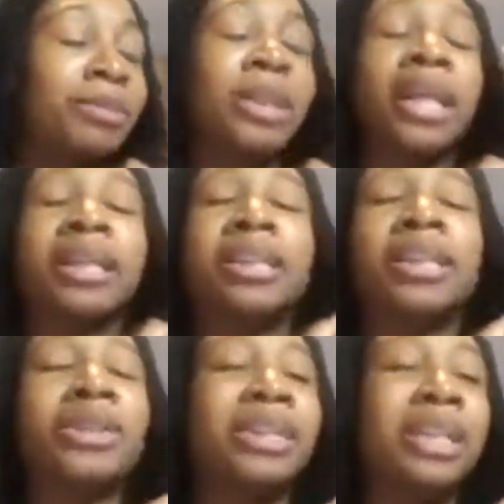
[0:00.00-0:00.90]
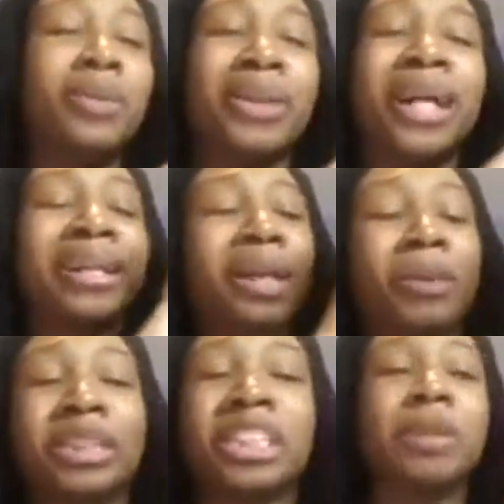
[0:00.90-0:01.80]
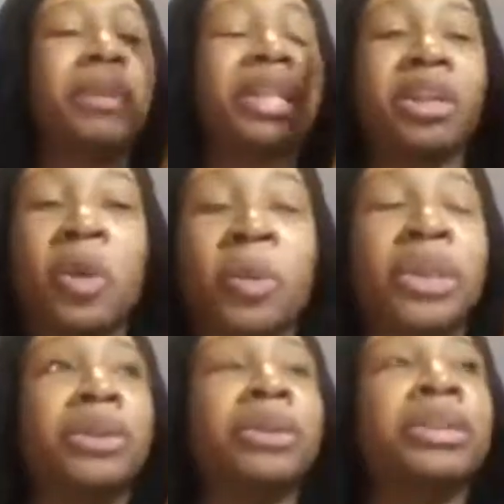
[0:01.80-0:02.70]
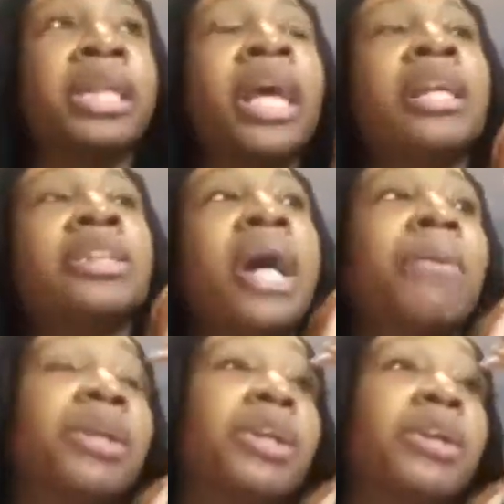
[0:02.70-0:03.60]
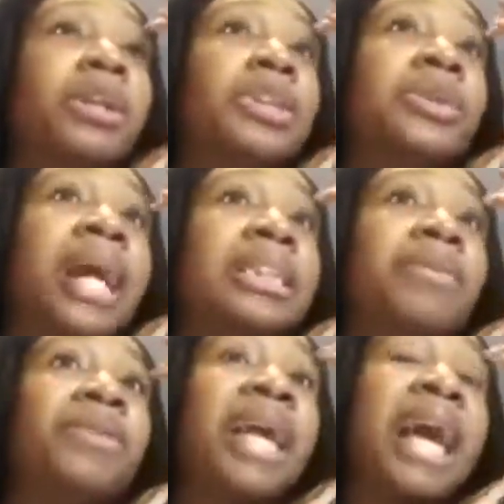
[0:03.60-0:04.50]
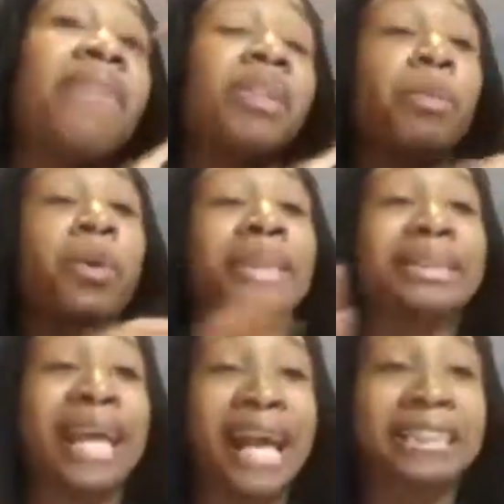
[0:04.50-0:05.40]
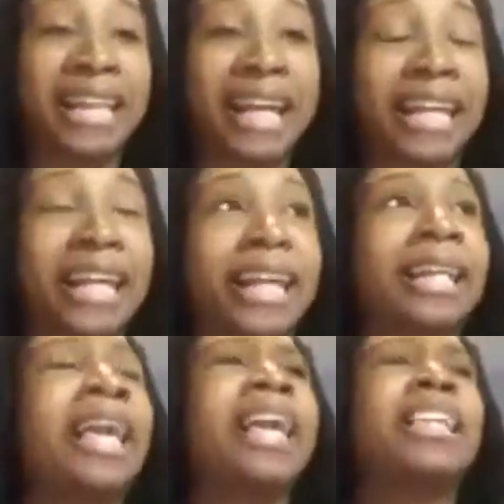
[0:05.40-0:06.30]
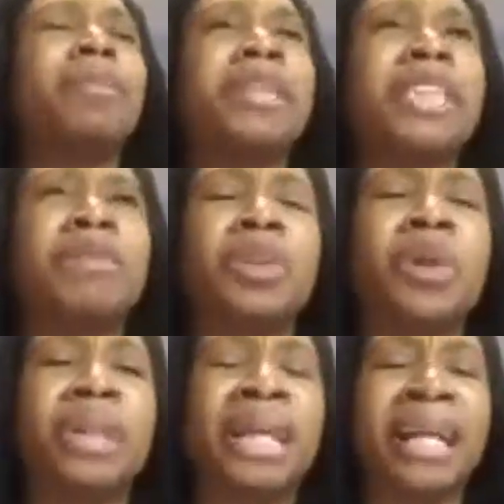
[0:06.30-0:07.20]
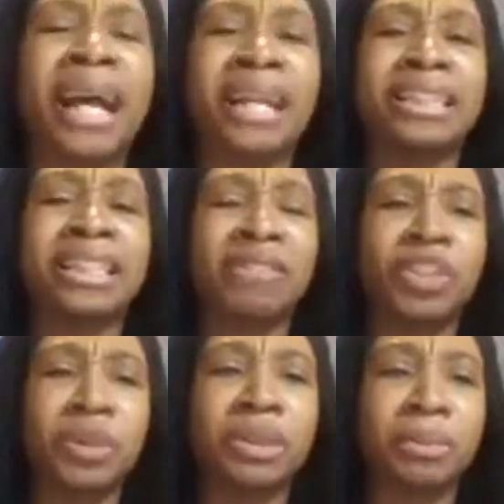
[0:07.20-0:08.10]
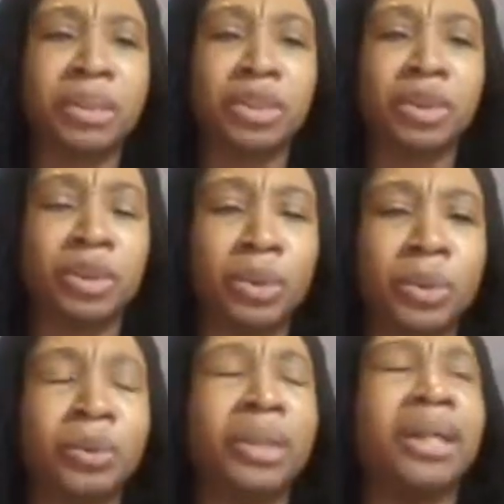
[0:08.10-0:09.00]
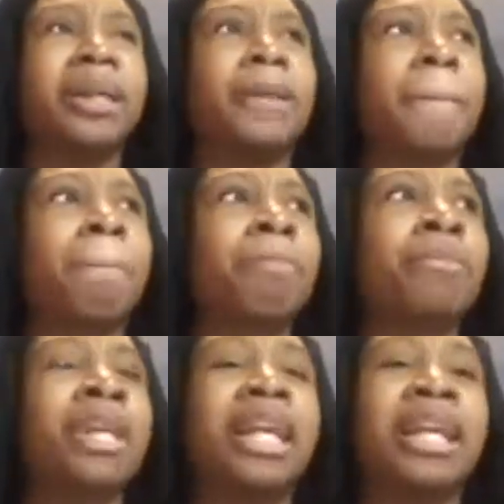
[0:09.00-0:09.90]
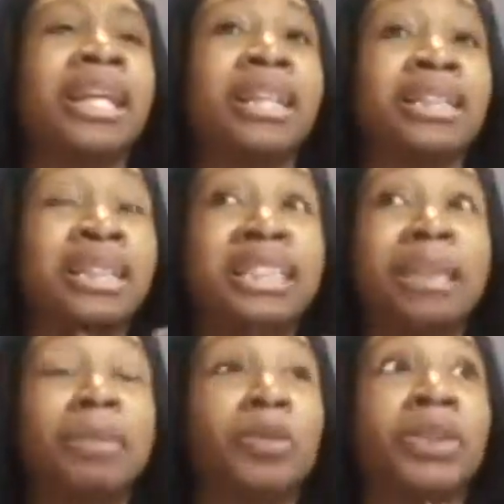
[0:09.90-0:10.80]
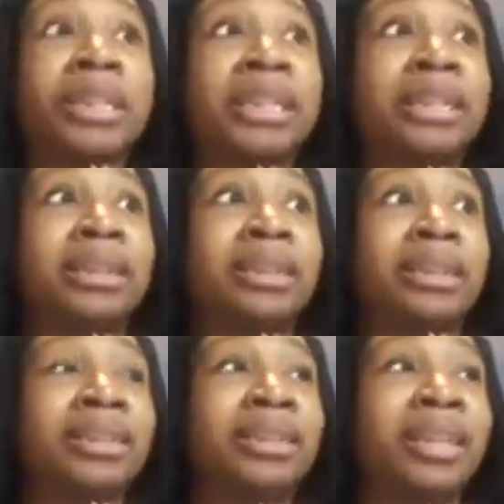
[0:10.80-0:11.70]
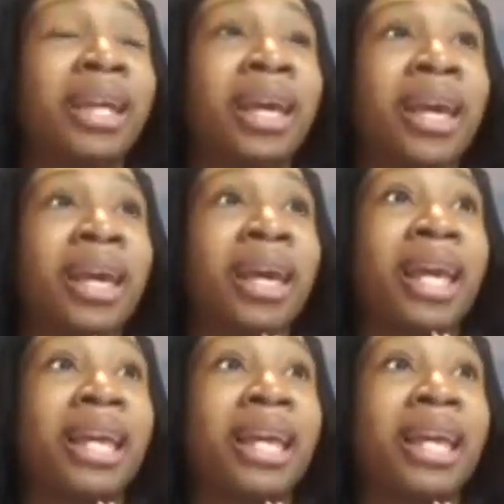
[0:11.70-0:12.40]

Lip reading: Until then, we're just spinning our wheels. So I would encourage you guys, if you have an important task at hand, especially if you know that God has given you something to do, and it seems really, and